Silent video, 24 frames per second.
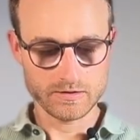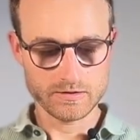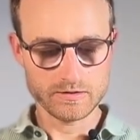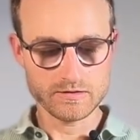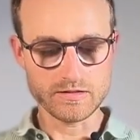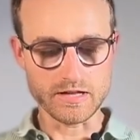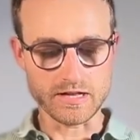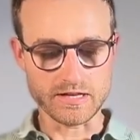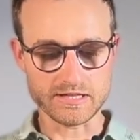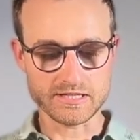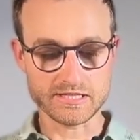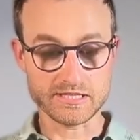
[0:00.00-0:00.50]

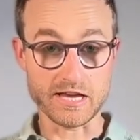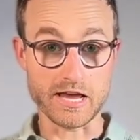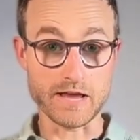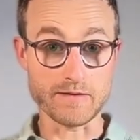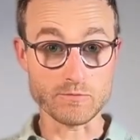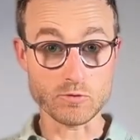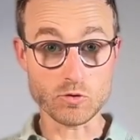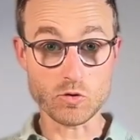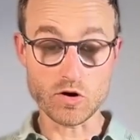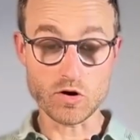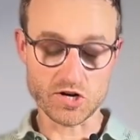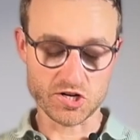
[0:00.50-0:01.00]
that same
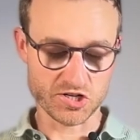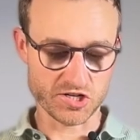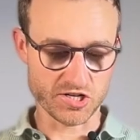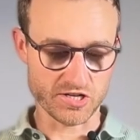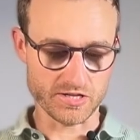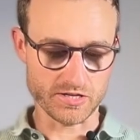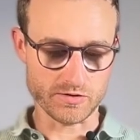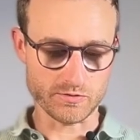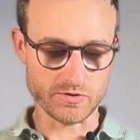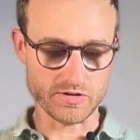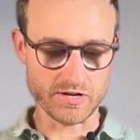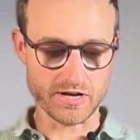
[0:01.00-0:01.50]
question
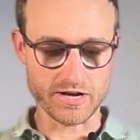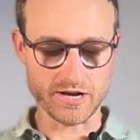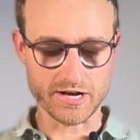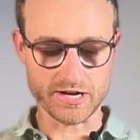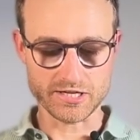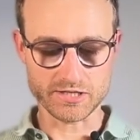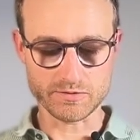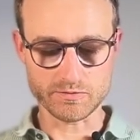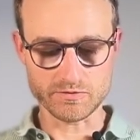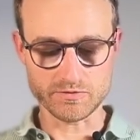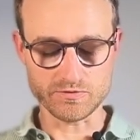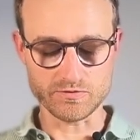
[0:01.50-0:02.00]
that we
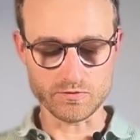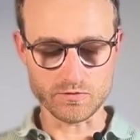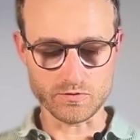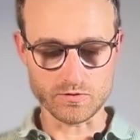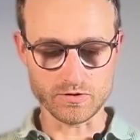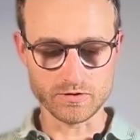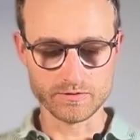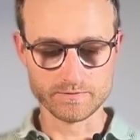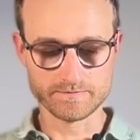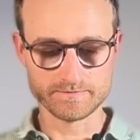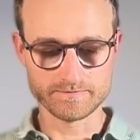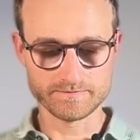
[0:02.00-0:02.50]
asked
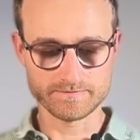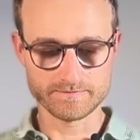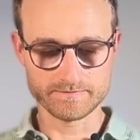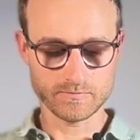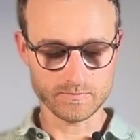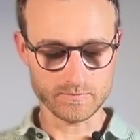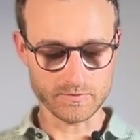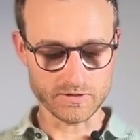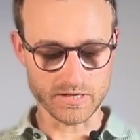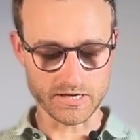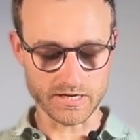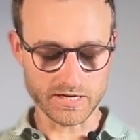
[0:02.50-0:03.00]
before,
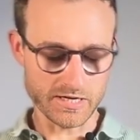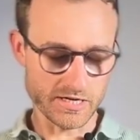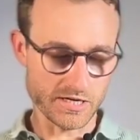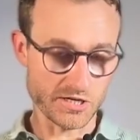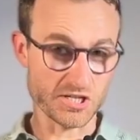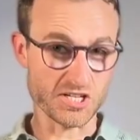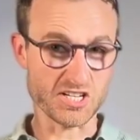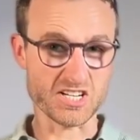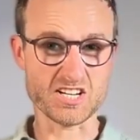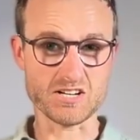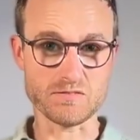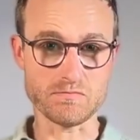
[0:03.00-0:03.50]
and I can
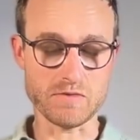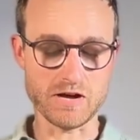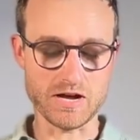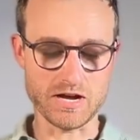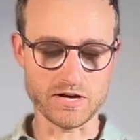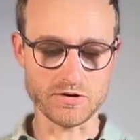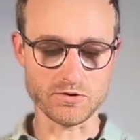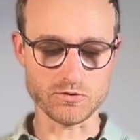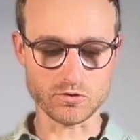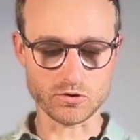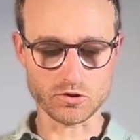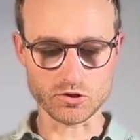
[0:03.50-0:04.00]
actually
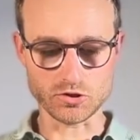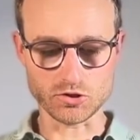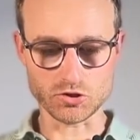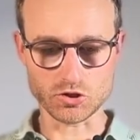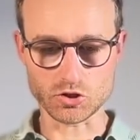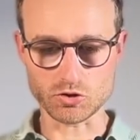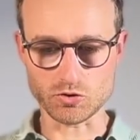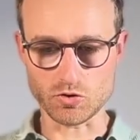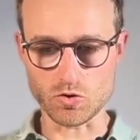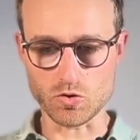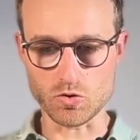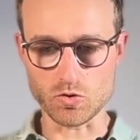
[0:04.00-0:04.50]
command or
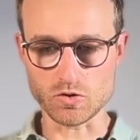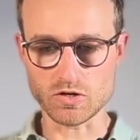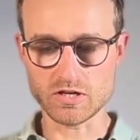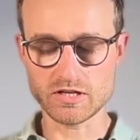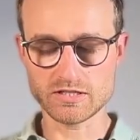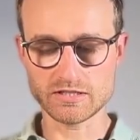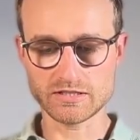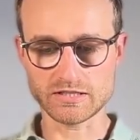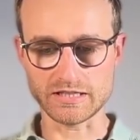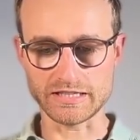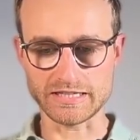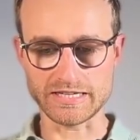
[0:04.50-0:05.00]
control
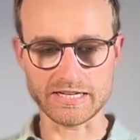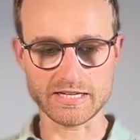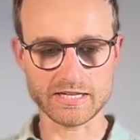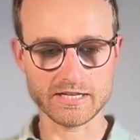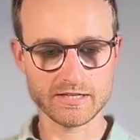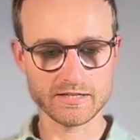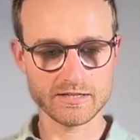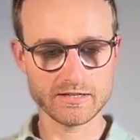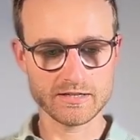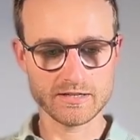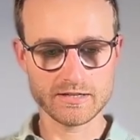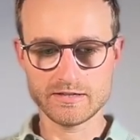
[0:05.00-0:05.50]
click
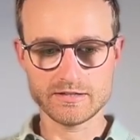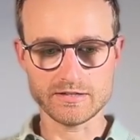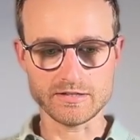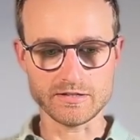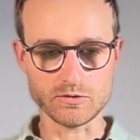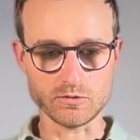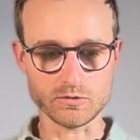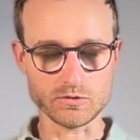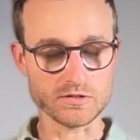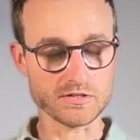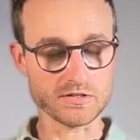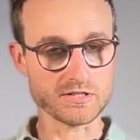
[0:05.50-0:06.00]
in
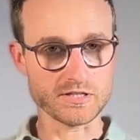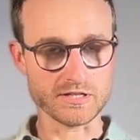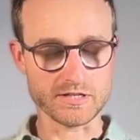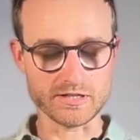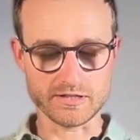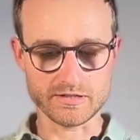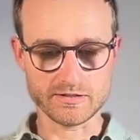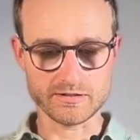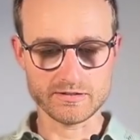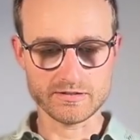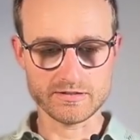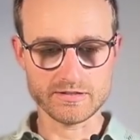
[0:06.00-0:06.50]
order
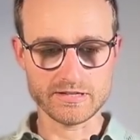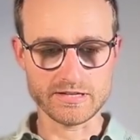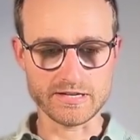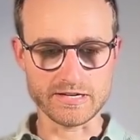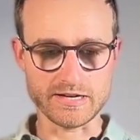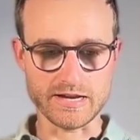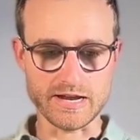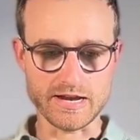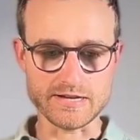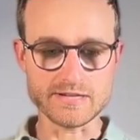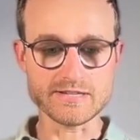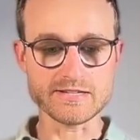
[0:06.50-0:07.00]
to hit
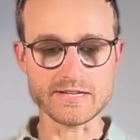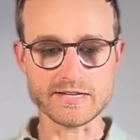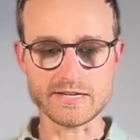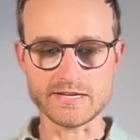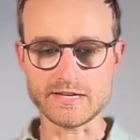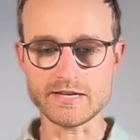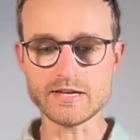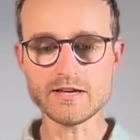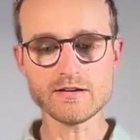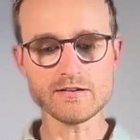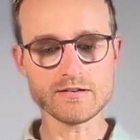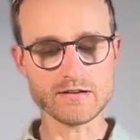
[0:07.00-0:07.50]
enter
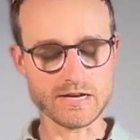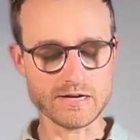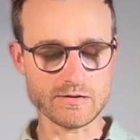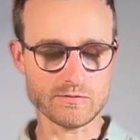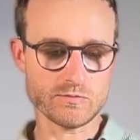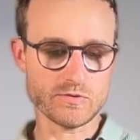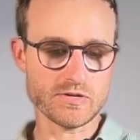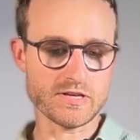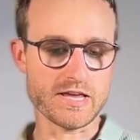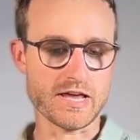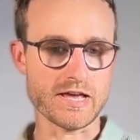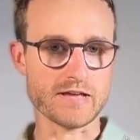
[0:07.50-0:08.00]
here, and
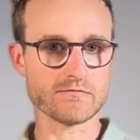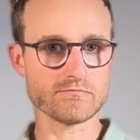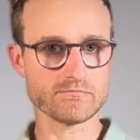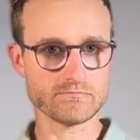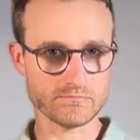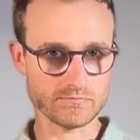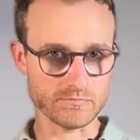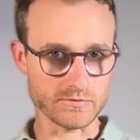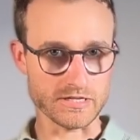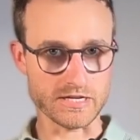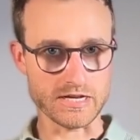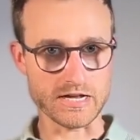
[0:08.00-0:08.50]
we get
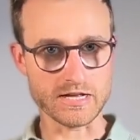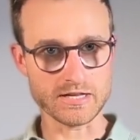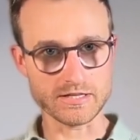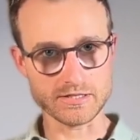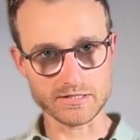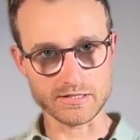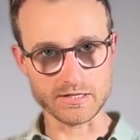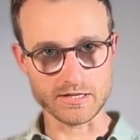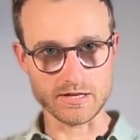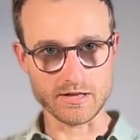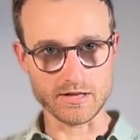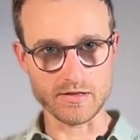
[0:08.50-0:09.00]
the
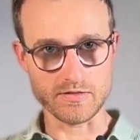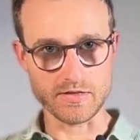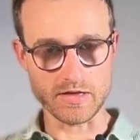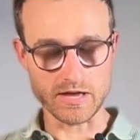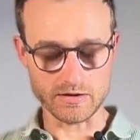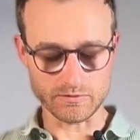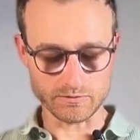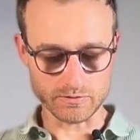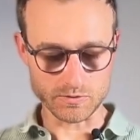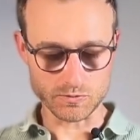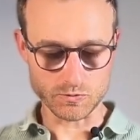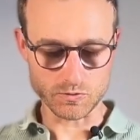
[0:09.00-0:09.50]
answer
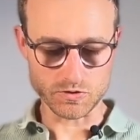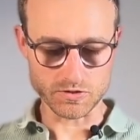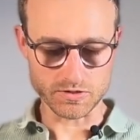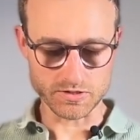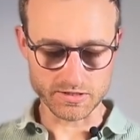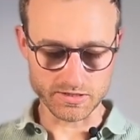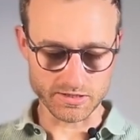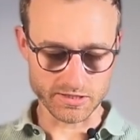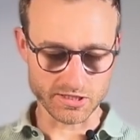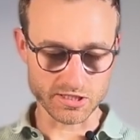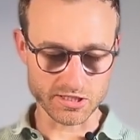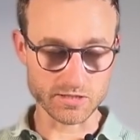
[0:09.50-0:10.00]
that we would
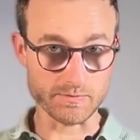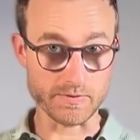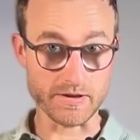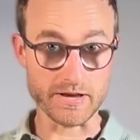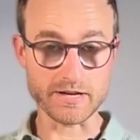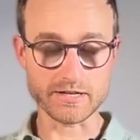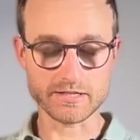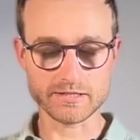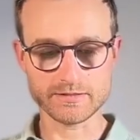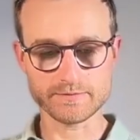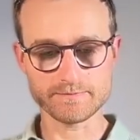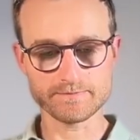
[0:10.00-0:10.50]

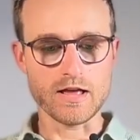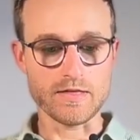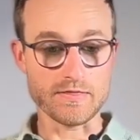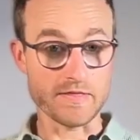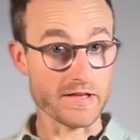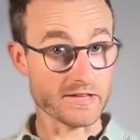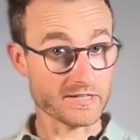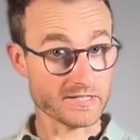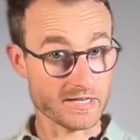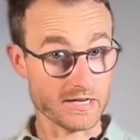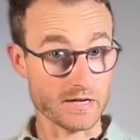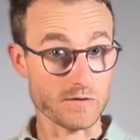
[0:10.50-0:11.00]
expect, and
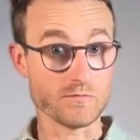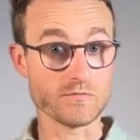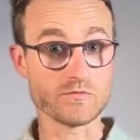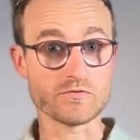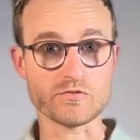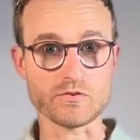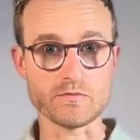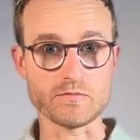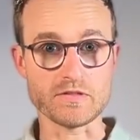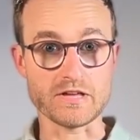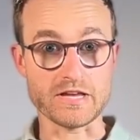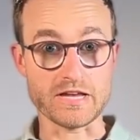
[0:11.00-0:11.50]
that's come
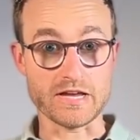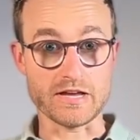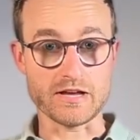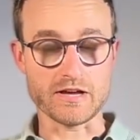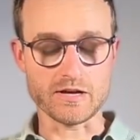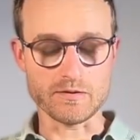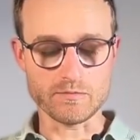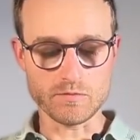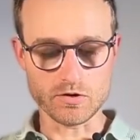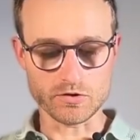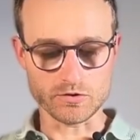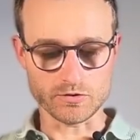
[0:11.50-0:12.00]
from the AI
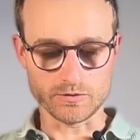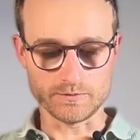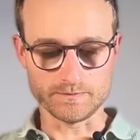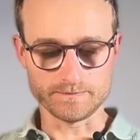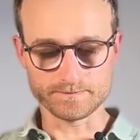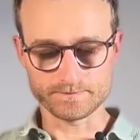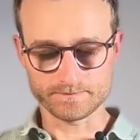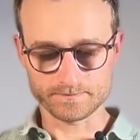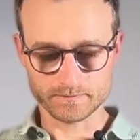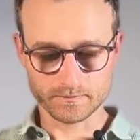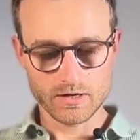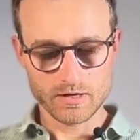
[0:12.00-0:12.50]
model.
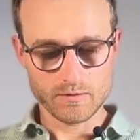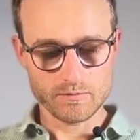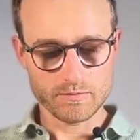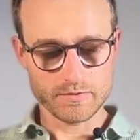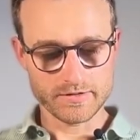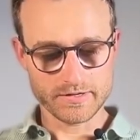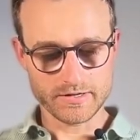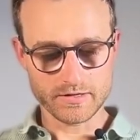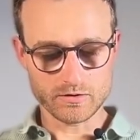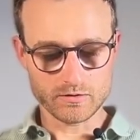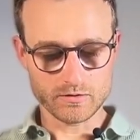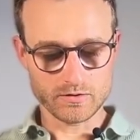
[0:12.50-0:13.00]
But
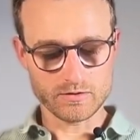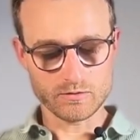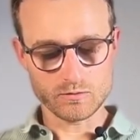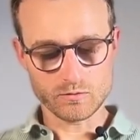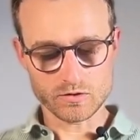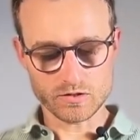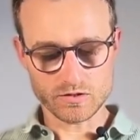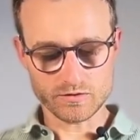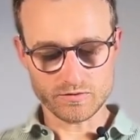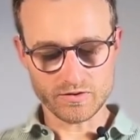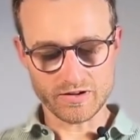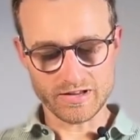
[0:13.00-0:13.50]
now,
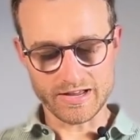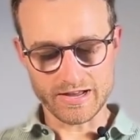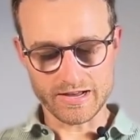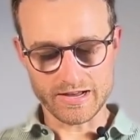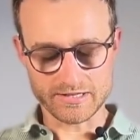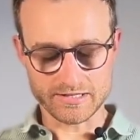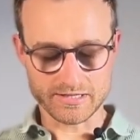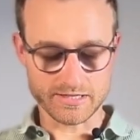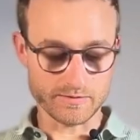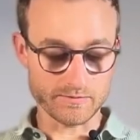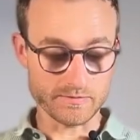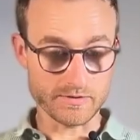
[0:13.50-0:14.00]
what if I
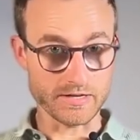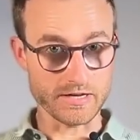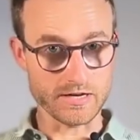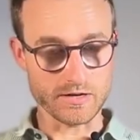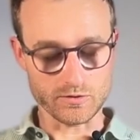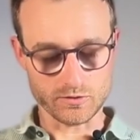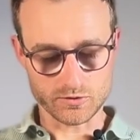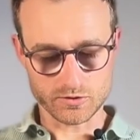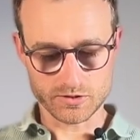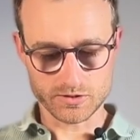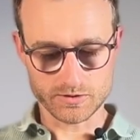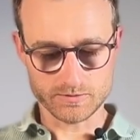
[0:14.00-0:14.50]
ask something
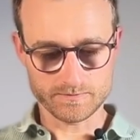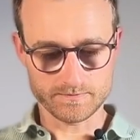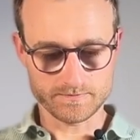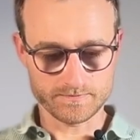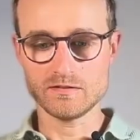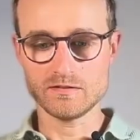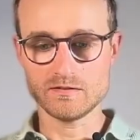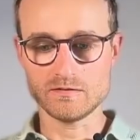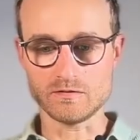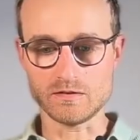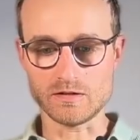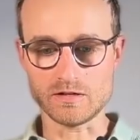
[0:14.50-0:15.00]
else?
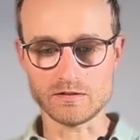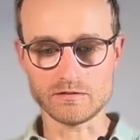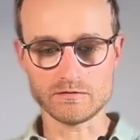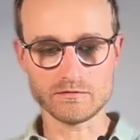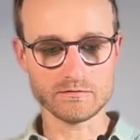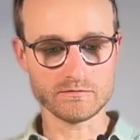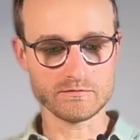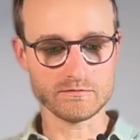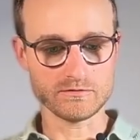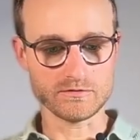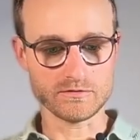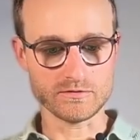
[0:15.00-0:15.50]

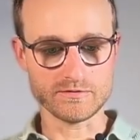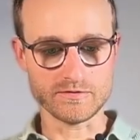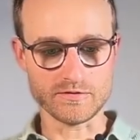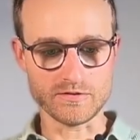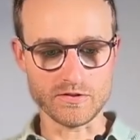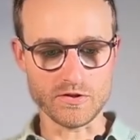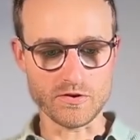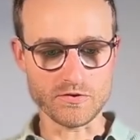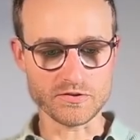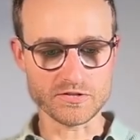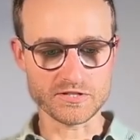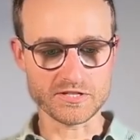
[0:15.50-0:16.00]
Well,
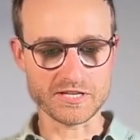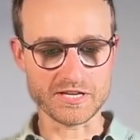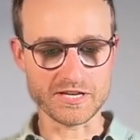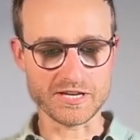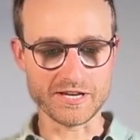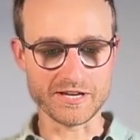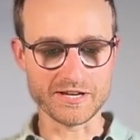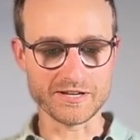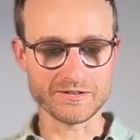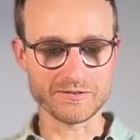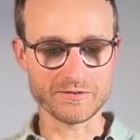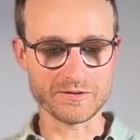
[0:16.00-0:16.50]
notice
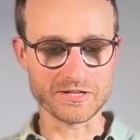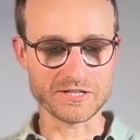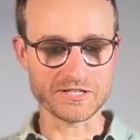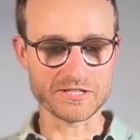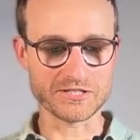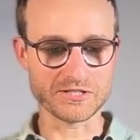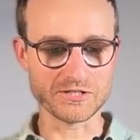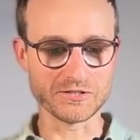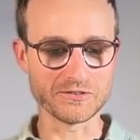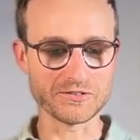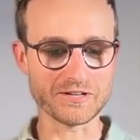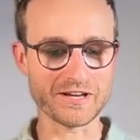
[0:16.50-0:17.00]
here, we're
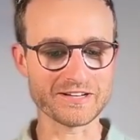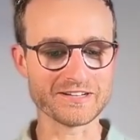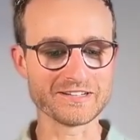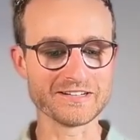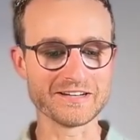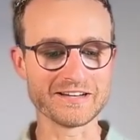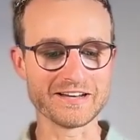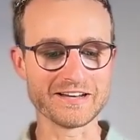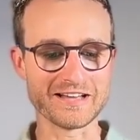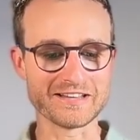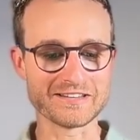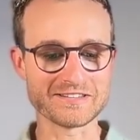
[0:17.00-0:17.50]
still getting
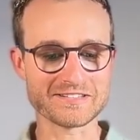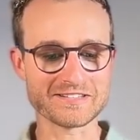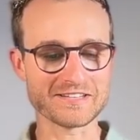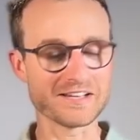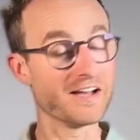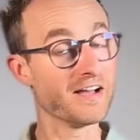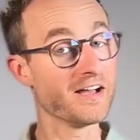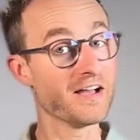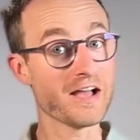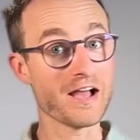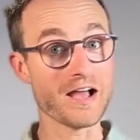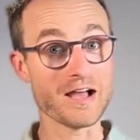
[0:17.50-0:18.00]
an
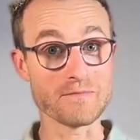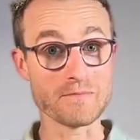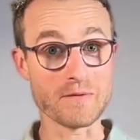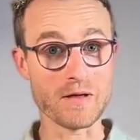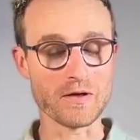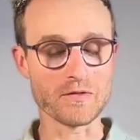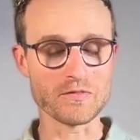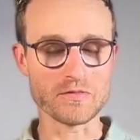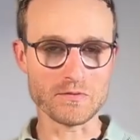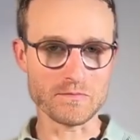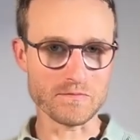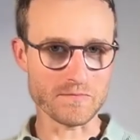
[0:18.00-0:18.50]
answer
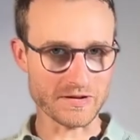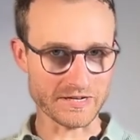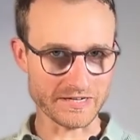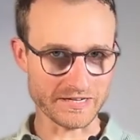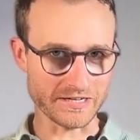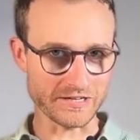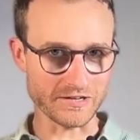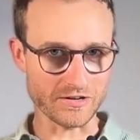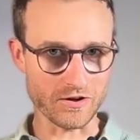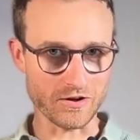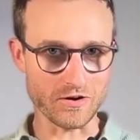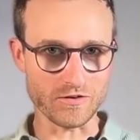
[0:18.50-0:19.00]
about the
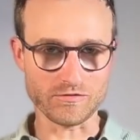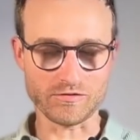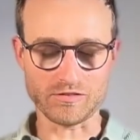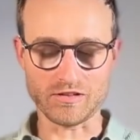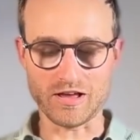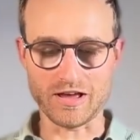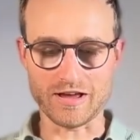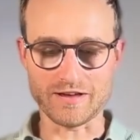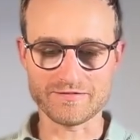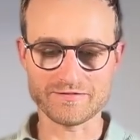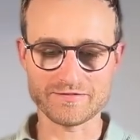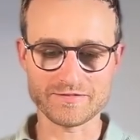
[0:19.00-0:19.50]
meaning of
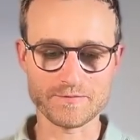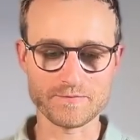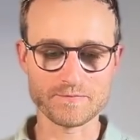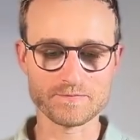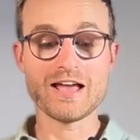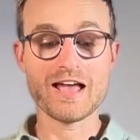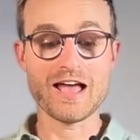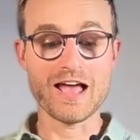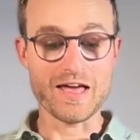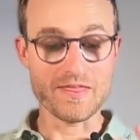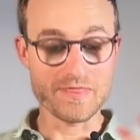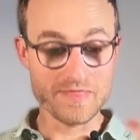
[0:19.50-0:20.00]
life.
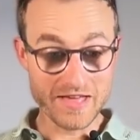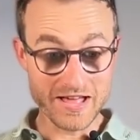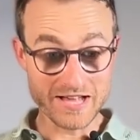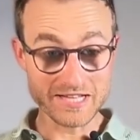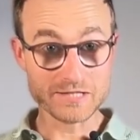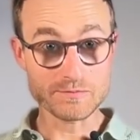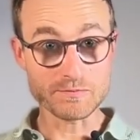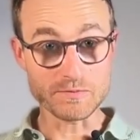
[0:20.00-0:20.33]
And that's